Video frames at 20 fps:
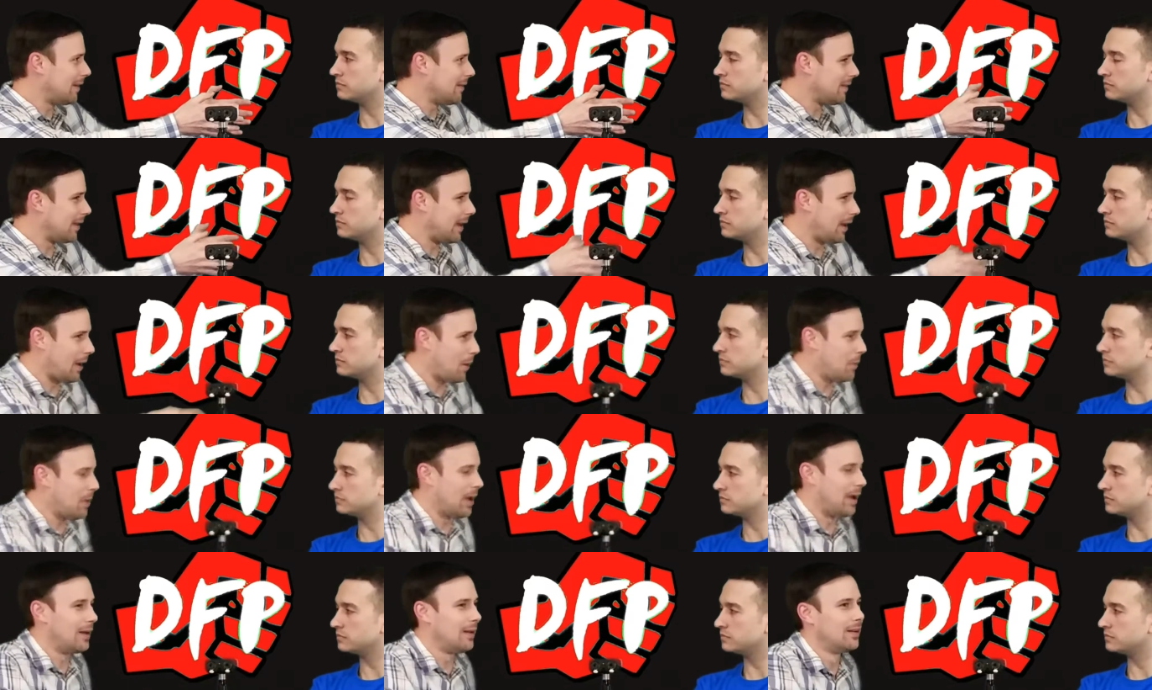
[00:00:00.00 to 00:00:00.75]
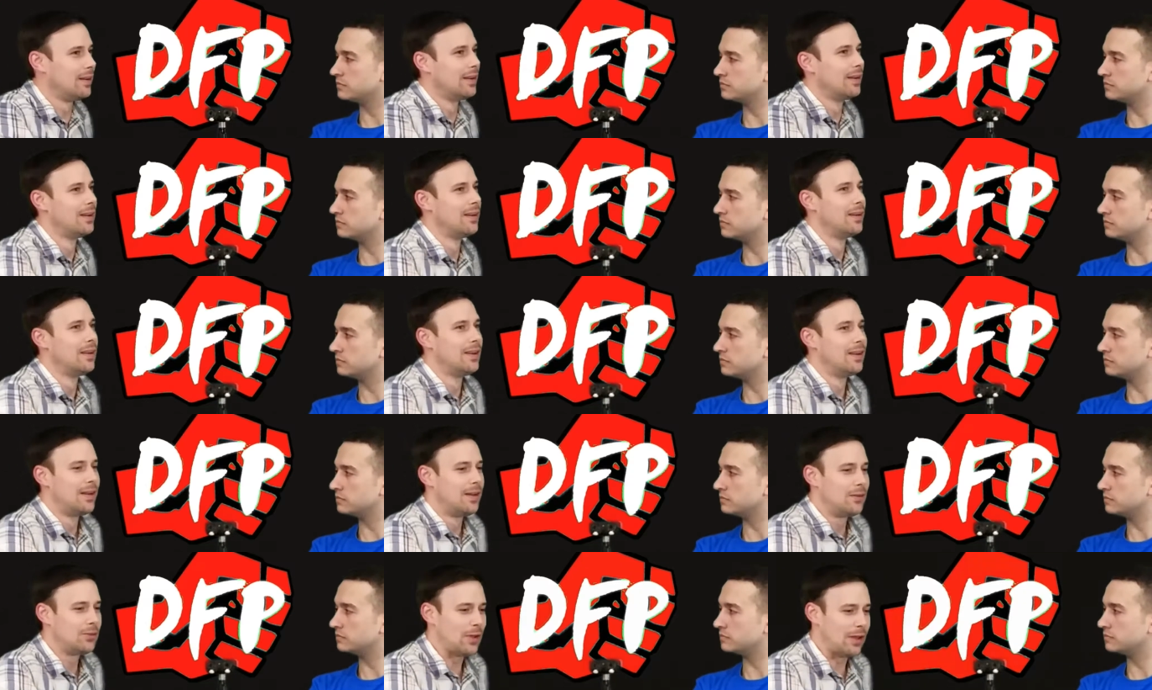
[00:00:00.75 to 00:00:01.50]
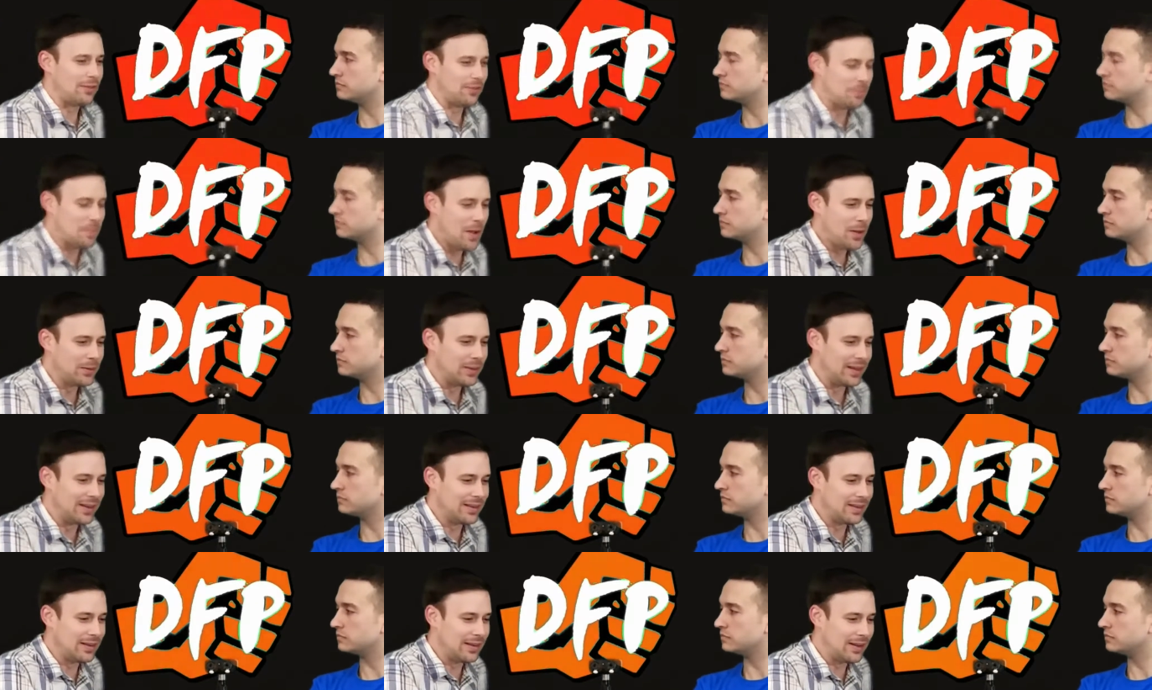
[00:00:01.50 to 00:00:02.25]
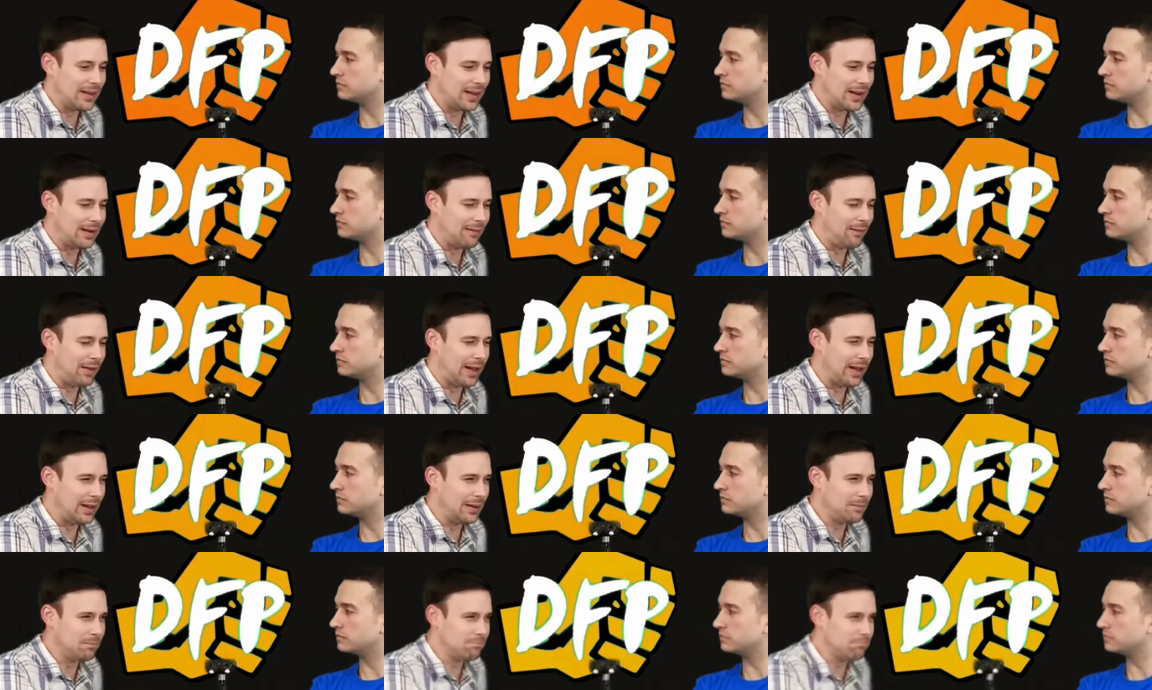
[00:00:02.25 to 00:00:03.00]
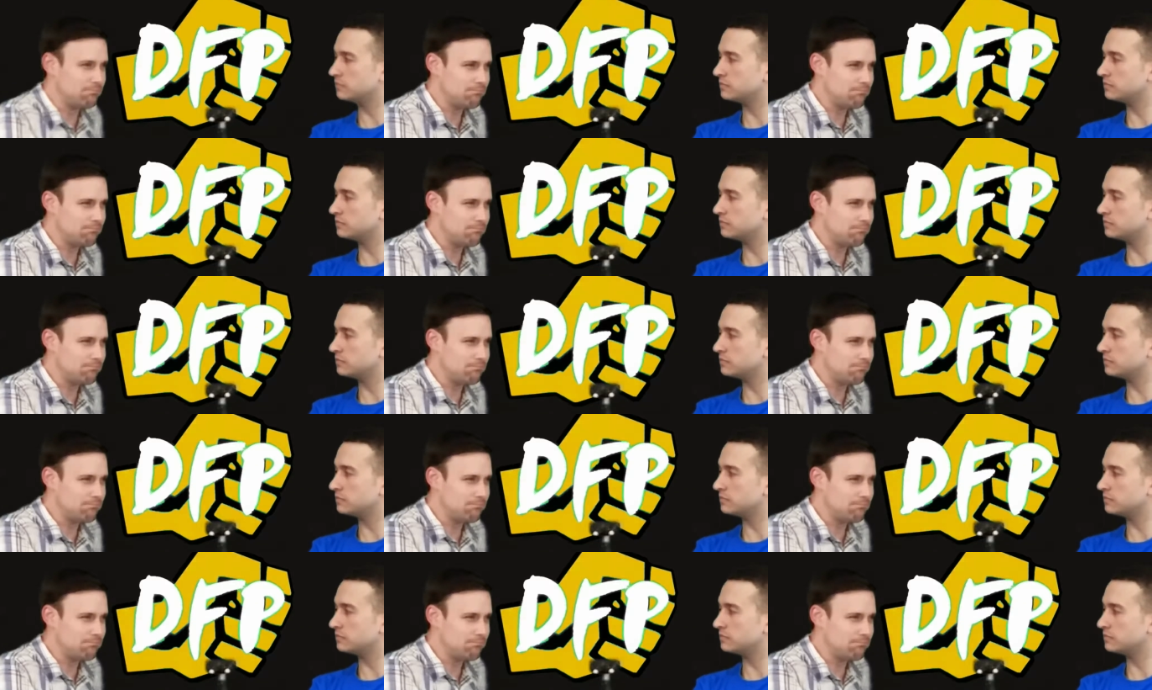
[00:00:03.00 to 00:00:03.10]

Speaker 1: And I was like, okay. So I smelled it, and I'm like,